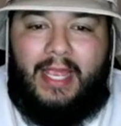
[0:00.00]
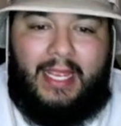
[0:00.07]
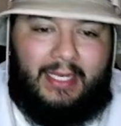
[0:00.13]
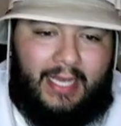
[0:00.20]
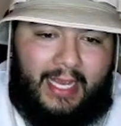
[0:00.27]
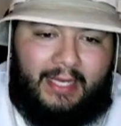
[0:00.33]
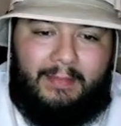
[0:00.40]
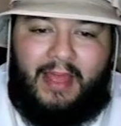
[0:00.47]
And
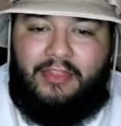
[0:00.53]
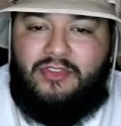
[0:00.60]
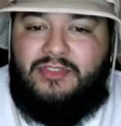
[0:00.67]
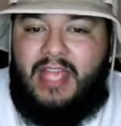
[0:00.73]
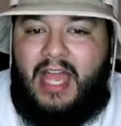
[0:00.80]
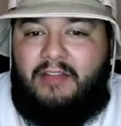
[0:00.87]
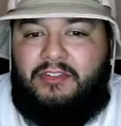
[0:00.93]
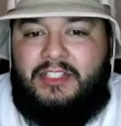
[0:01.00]
like Matthew
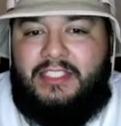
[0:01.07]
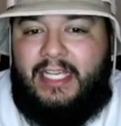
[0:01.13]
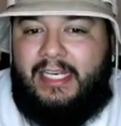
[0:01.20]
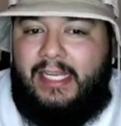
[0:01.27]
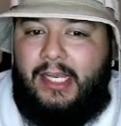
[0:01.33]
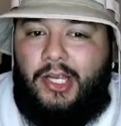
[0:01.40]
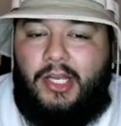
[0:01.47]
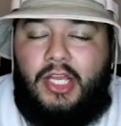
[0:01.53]
Stafford said
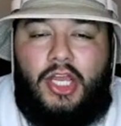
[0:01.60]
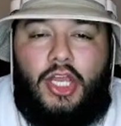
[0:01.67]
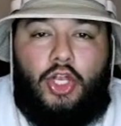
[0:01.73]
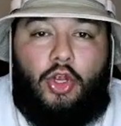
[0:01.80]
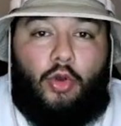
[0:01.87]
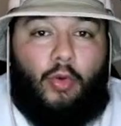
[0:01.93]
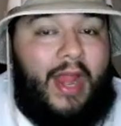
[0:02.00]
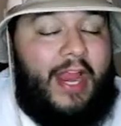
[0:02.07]
here,
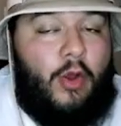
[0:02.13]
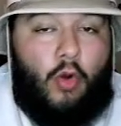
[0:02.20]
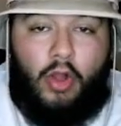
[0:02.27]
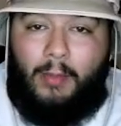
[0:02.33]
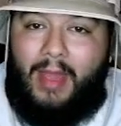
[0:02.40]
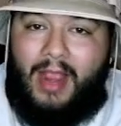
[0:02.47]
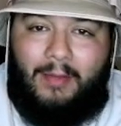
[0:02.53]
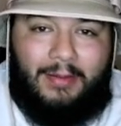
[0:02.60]
great
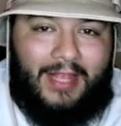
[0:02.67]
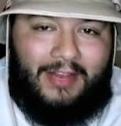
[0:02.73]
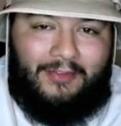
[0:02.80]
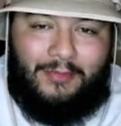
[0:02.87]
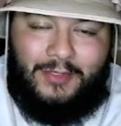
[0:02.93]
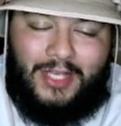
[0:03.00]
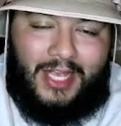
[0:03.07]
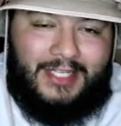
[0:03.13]
quarterback play from
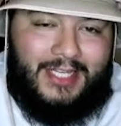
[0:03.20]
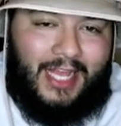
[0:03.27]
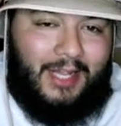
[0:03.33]
Josh Allen.